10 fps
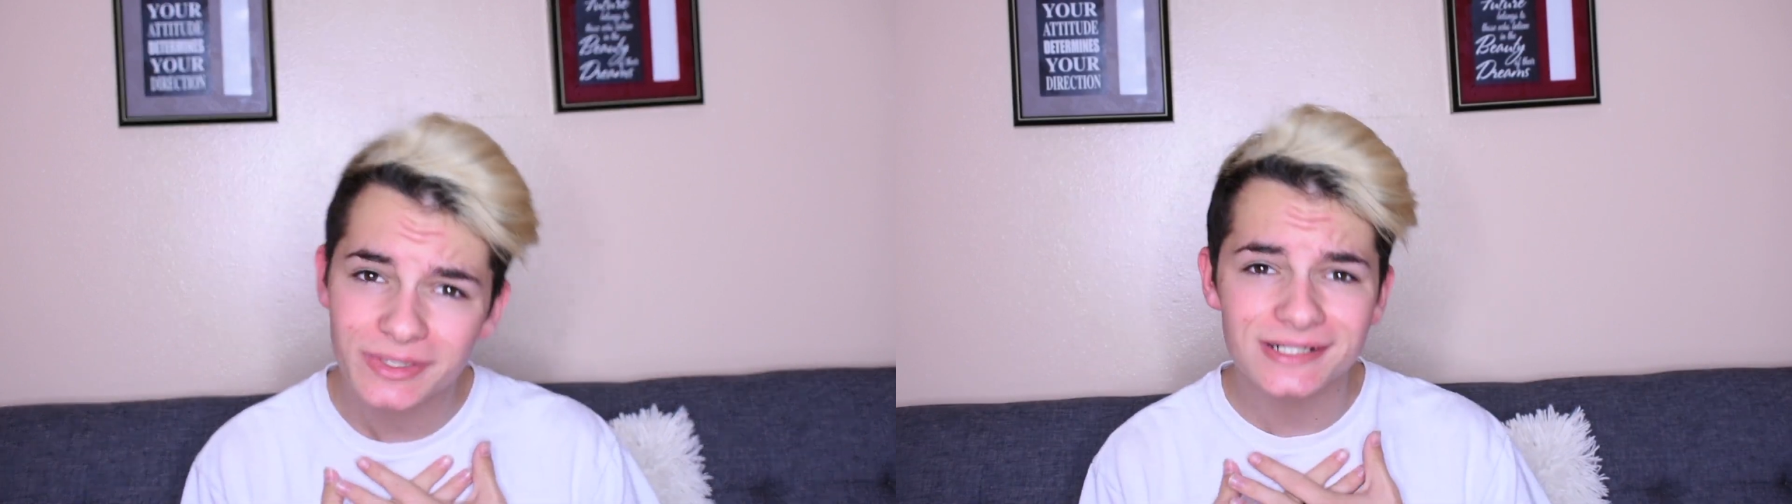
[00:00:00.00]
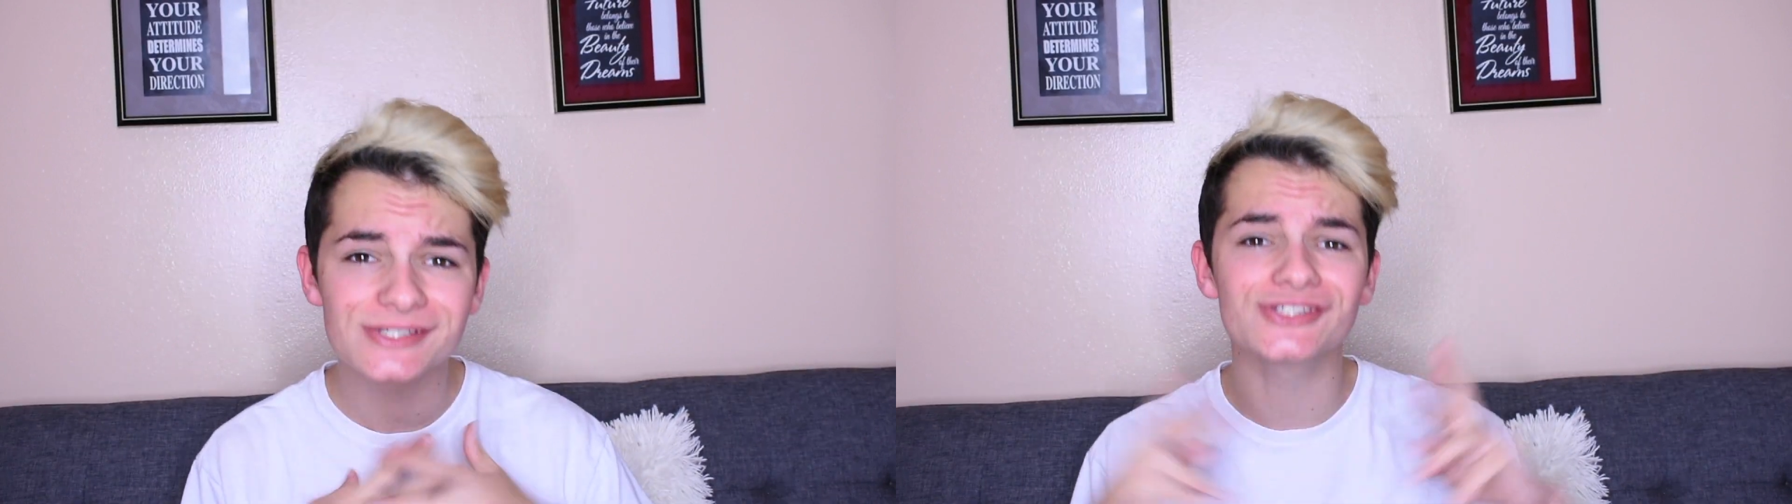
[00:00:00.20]

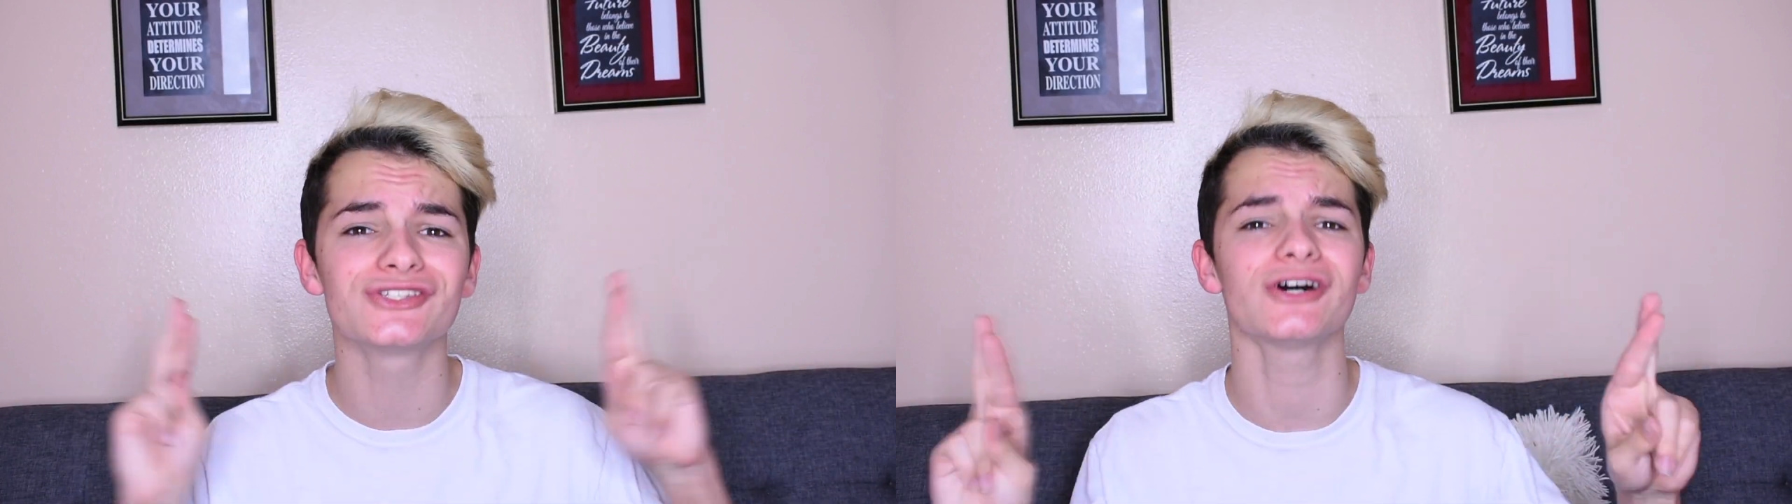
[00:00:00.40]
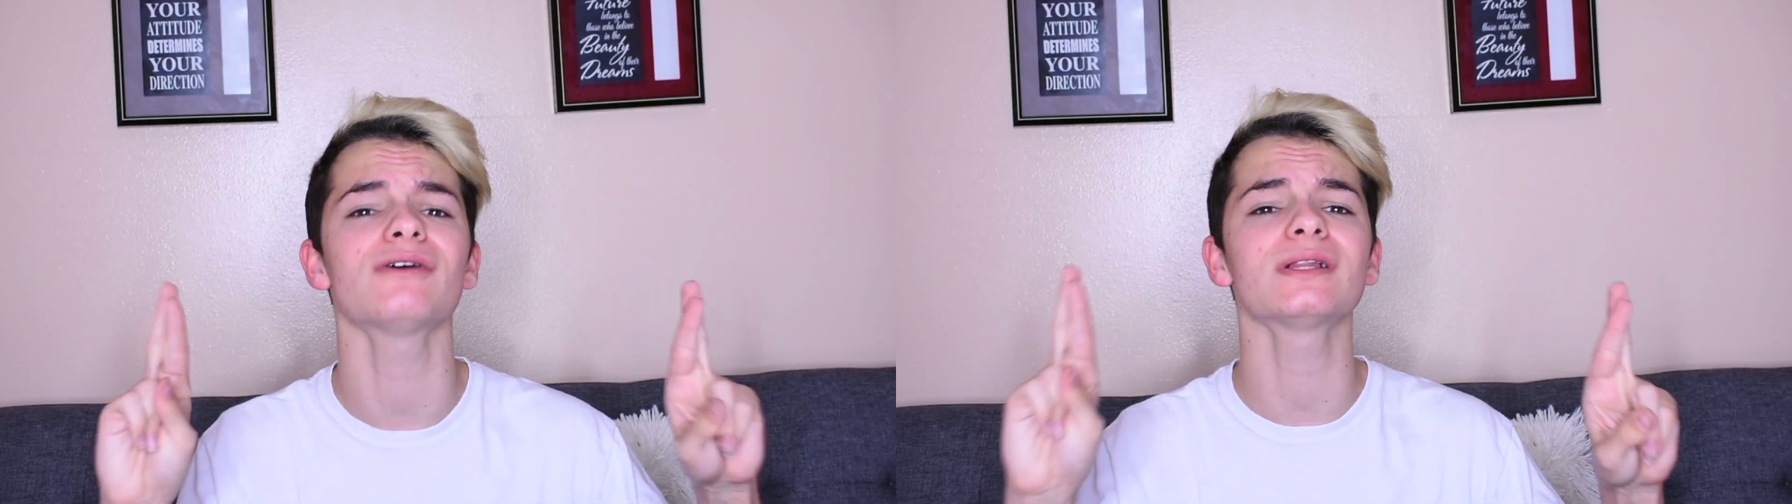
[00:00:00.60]
We're
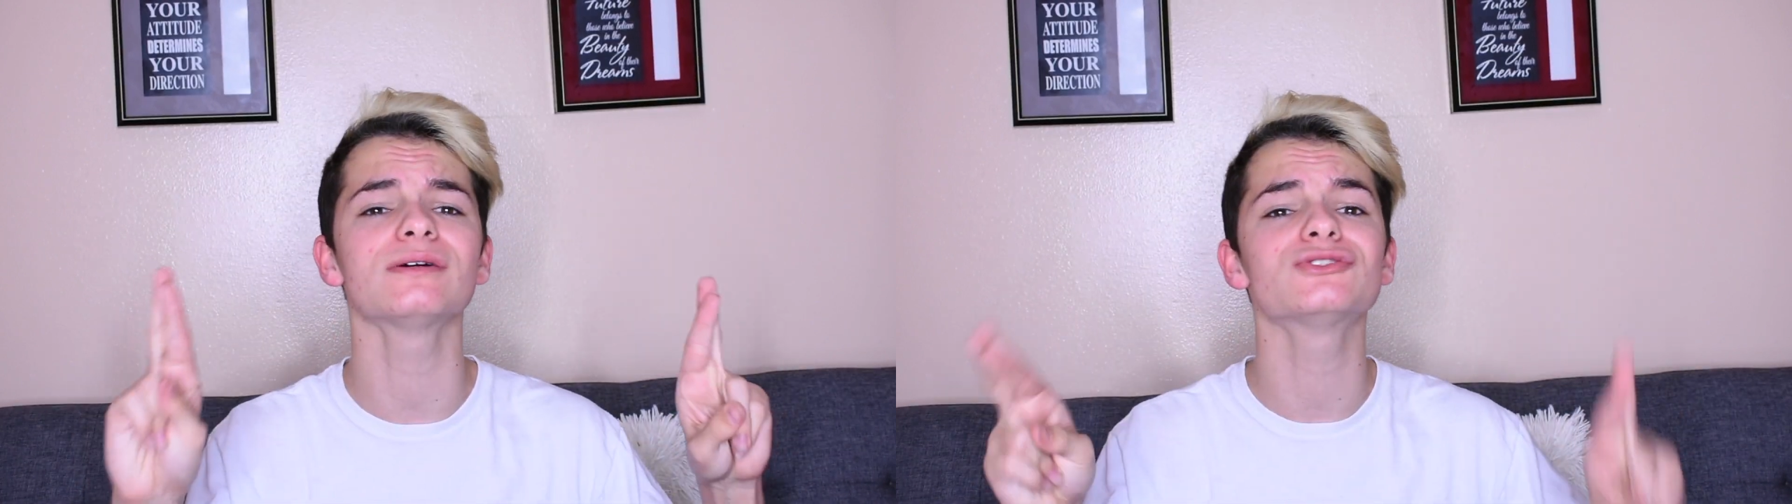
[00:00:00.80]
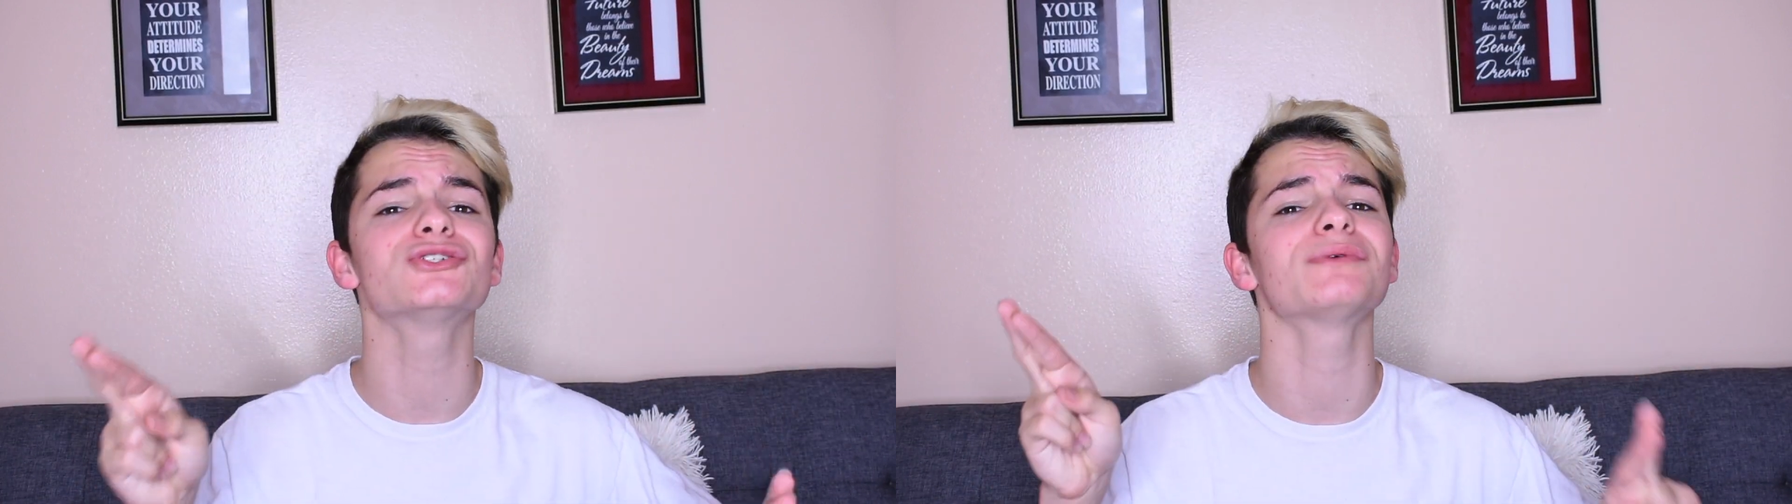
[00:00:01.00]
so
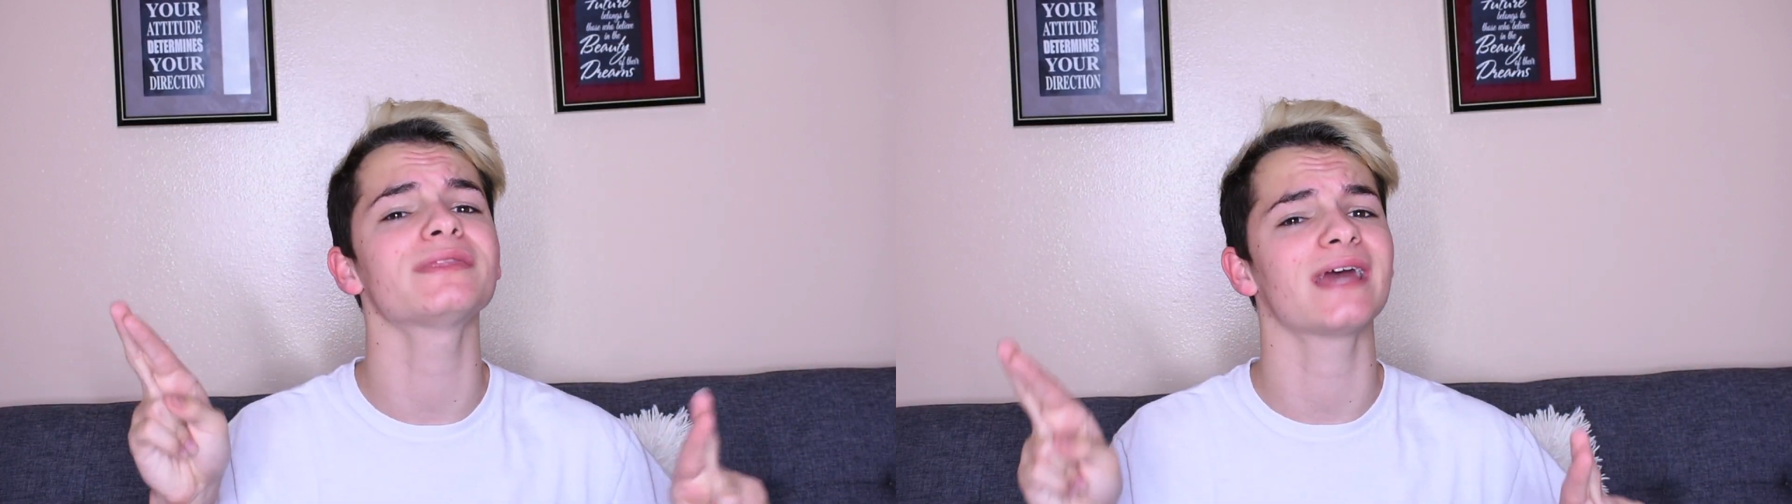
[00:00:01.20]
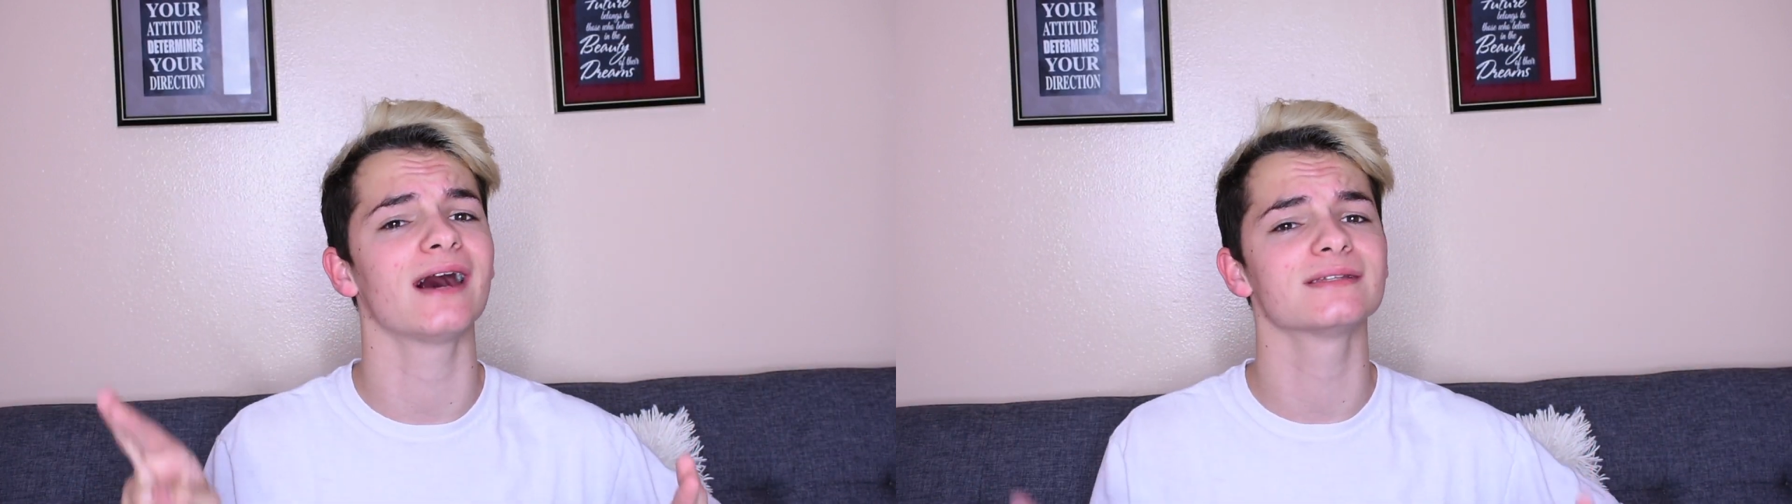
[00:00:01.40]
close to 1,000.